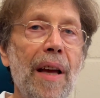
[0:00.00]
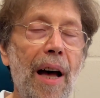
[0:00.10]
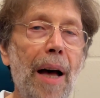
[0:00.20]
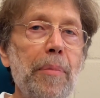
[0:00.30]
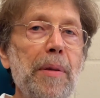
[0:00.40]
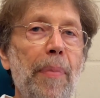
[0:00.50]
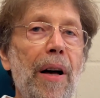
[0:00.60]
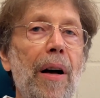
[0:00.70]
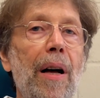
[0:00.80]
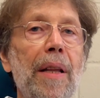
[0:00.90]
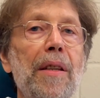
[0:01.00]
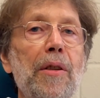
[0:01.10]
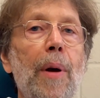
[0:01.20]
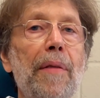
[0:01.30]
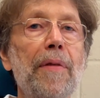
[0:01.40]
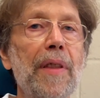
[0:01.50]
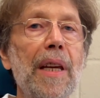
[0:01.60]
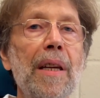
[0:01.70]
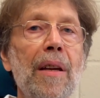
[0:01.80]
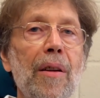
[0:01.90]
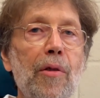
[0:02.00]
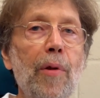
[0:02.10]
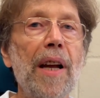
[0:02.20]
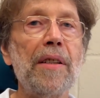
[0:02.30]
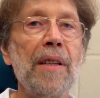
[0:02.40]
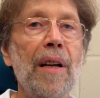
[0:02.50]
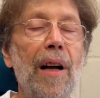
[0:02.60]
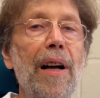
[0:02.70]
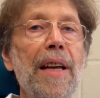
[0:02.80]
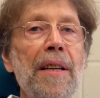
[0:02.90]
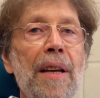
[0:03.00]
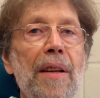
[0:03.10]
up to par and that you have the correct eye